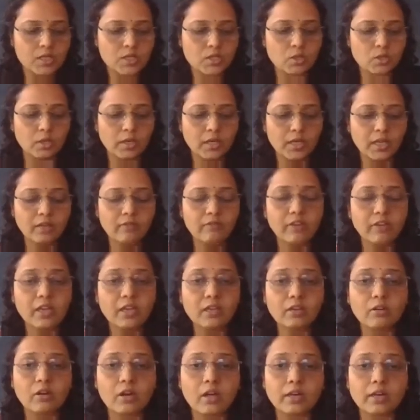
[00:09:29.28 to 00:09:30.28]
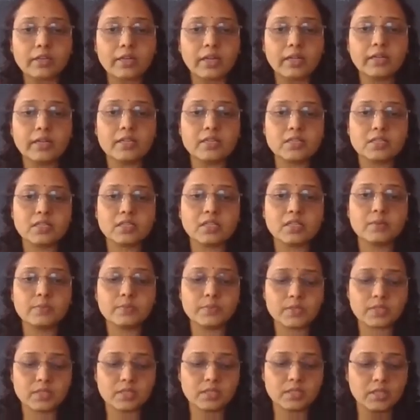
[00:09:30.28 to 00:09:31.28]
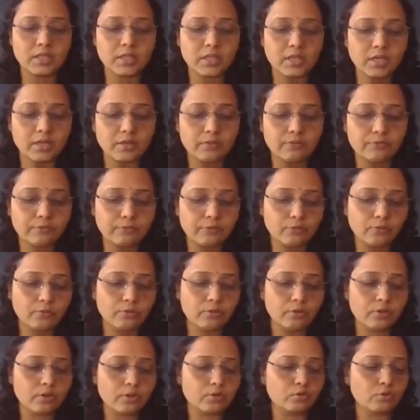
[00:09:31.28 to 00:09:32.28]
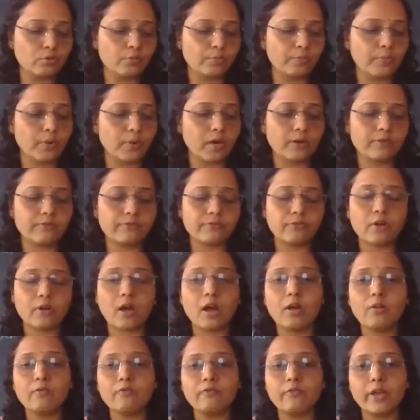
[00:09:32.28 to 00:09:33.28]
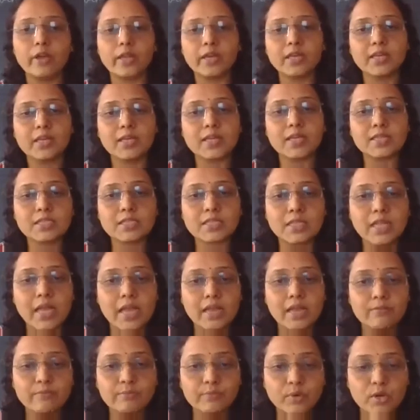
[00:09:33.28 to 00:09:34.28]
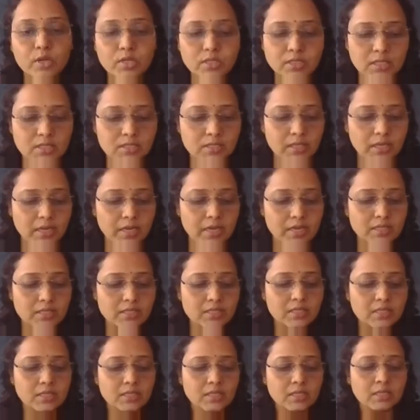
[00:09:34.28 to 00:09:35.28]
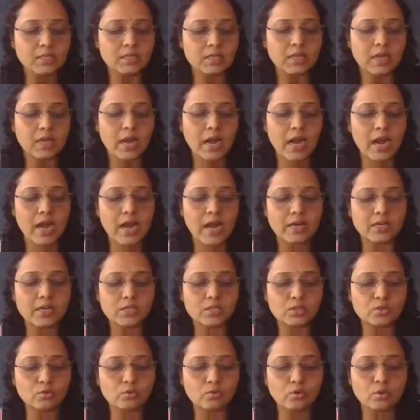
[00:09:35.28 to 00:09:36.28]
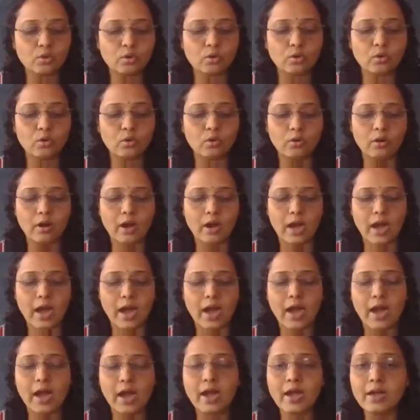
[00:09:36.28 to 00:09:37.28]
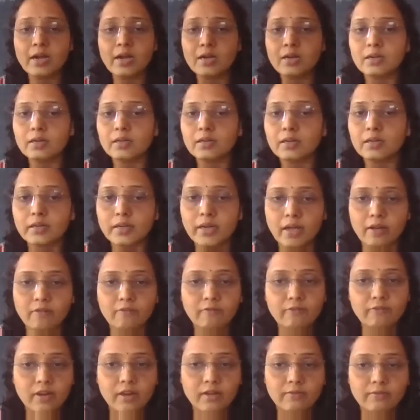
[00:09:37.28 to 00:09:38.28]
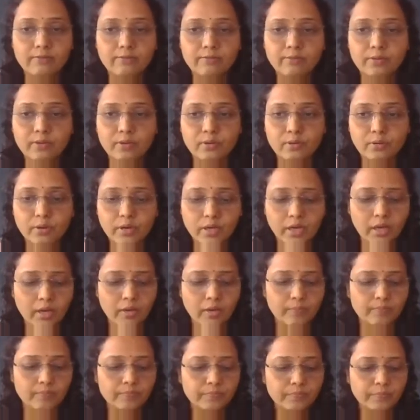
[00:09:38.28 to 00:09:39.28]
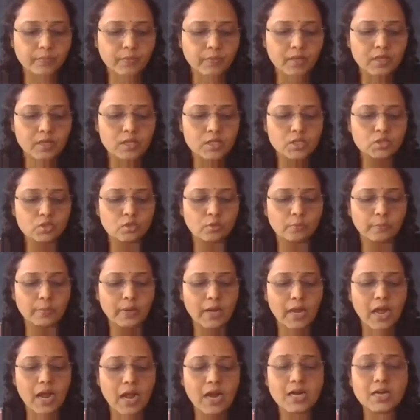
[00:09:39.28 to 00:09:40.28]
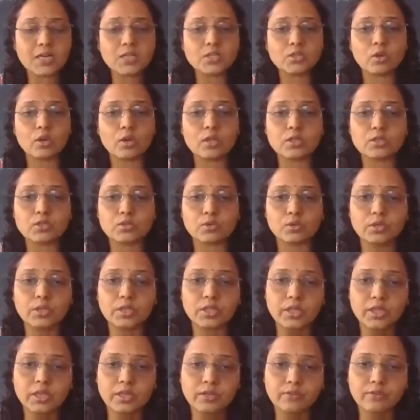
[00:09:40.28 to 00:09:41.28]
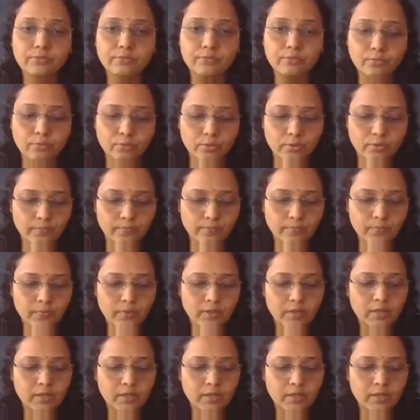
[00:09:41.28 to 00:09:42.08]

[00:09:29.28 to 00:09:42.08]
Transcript: So living organisms need food to perform various life processes and to grow and develop. Okay, so plants also need food.